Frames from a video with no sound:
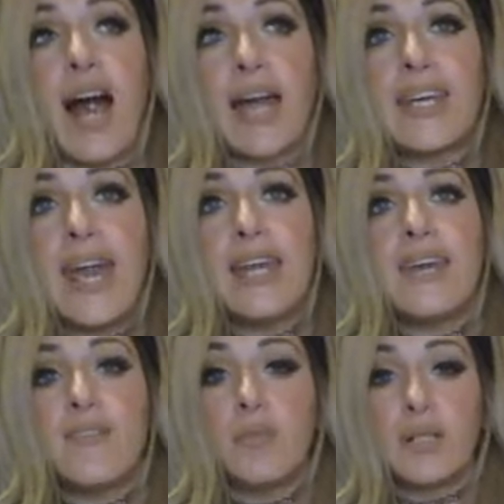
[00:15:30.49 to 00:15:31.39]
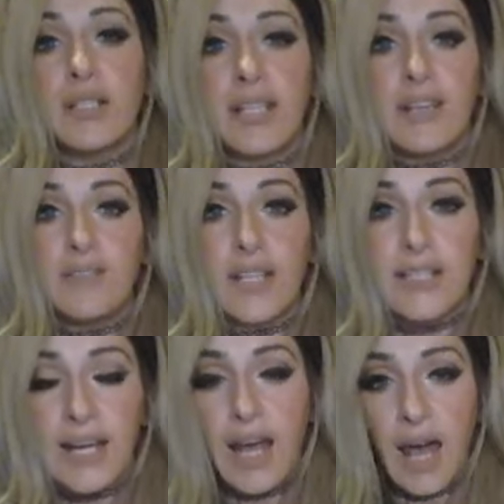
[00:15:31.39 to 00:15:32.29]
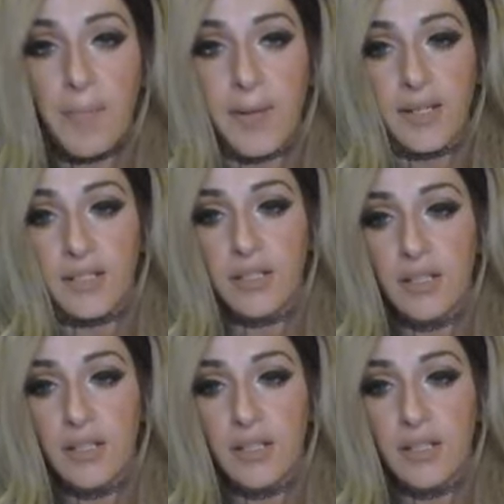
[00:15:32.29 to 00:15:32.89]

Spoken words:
I can't even believe that happened.